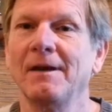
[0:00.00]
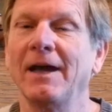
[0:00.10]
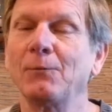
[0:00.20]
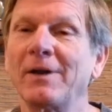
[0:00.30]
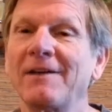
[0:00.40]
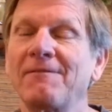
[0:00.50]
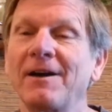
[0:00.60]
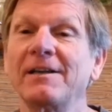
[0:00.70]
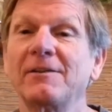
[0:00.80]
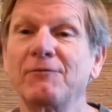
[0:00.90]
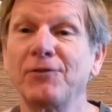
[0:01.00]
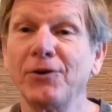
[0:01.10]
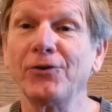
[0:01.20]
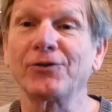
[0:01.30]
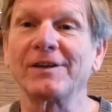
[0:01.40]
And what I find
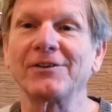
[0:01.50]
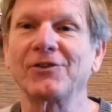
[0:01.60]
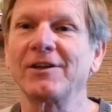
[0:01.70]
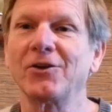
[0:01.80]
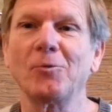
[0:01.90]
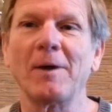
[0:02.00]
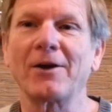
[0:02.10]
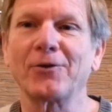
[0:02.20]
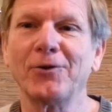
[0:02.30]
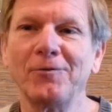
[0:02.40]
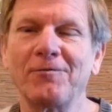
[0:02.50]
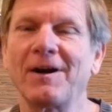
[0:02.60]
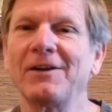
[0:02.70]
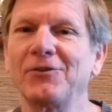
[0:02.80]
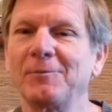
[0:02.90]
confusing is that no matter who
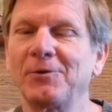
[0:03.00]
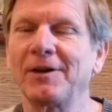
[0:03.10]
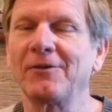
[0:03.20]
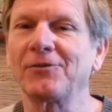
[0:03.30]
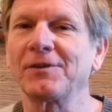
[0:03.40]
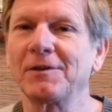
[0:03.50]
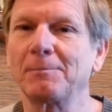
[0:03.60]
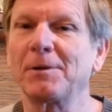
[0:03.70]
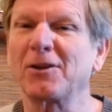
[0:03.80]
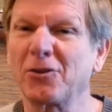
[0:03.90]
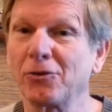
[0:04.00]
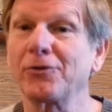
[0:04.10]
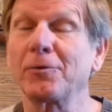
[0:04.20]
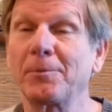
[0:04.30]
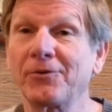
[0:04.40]
finds themselves in the
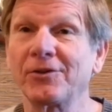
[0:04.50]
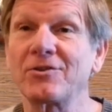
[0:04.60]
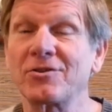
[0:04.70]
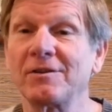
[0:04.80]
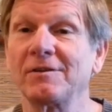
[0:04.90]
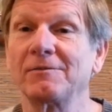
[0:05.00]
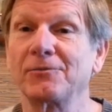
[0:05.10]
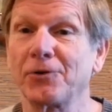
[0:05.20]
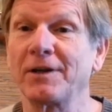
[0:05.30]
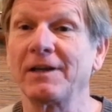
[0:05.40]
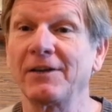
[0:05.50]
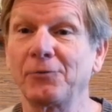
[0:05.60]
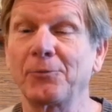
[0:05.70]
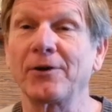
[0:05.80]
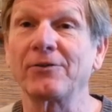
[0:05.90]
peculiar position of running
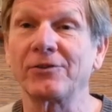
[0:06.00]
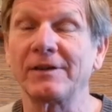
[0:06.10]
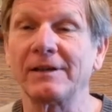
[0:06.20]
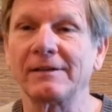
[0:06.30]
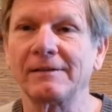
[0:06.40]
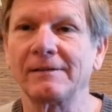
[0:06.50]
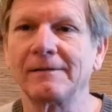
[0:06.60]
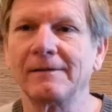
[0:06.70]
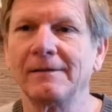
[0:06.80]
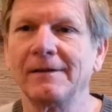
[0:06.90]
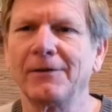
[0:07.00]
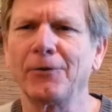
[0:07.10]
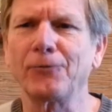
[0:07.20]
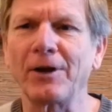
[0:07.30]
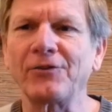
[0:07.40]
as president,
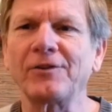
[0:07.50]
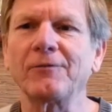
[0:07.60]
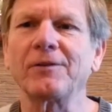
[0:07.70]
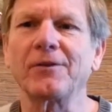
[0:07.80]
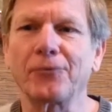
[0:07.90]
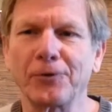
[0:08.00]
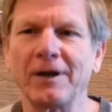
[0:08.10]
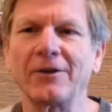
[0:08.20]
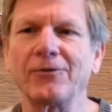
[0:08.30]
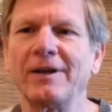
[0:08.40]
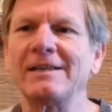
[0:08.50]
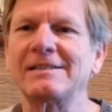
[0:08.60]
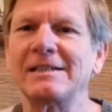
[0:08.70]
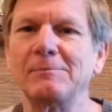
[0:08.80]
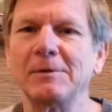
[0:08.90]
the rest of the
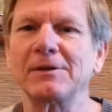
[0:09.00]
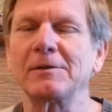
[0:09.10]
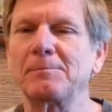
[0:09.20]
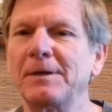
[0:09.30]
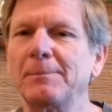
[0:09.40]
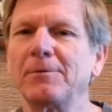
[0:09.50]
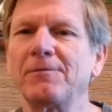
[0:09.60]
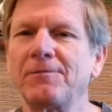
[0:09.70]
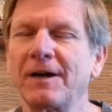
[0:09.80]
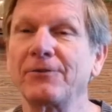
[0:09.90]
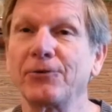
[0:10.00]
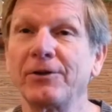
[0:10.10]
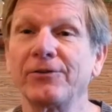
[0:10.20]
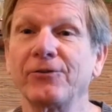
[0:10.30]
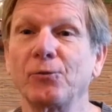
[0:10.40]
318 million people find
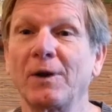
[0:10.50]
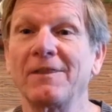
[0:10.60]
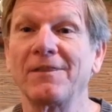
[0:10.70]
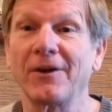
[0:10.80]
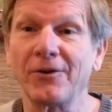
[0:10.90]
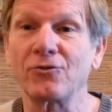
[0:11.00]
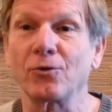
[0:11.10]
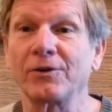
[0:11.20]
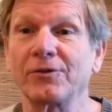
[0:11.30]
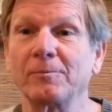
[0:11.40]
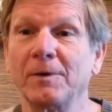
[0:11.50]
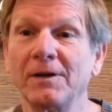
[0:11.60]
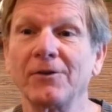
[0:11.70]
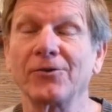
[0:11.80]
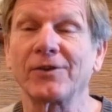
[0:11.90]
reasons why their choice
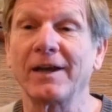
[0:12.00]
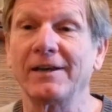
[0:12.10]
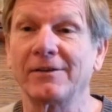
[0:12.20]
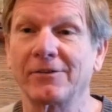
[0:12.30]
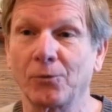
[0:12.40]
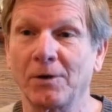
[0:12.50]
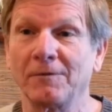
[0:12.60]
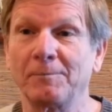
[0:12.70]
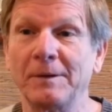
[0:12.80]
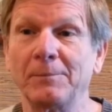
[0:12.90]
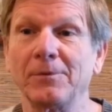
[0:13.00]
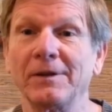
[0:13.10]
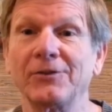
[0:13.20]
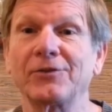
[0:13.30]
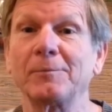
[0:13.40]
among those 8 to 12 people
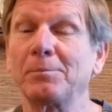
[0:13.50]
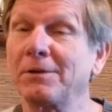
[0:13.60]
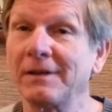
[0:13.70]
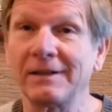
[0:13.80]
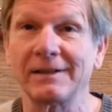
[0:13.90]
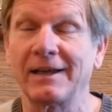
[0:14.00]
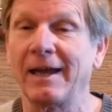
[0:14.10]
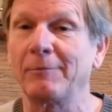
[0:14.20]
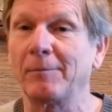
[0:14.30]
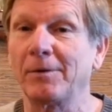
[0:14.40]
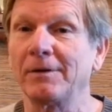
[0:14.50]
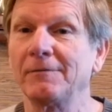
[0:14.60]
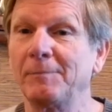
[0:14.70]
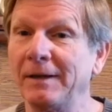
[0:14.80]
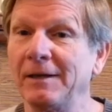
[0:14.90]
is completely capable
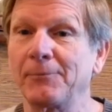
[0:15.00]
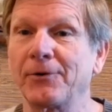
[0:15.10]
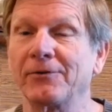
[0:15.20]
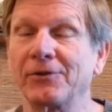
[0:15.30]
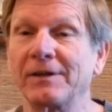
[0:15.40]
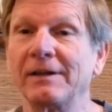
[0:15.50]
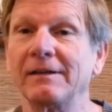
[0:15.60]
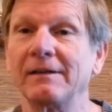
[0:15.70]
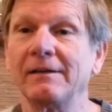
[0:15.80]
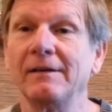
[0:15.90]
of being president.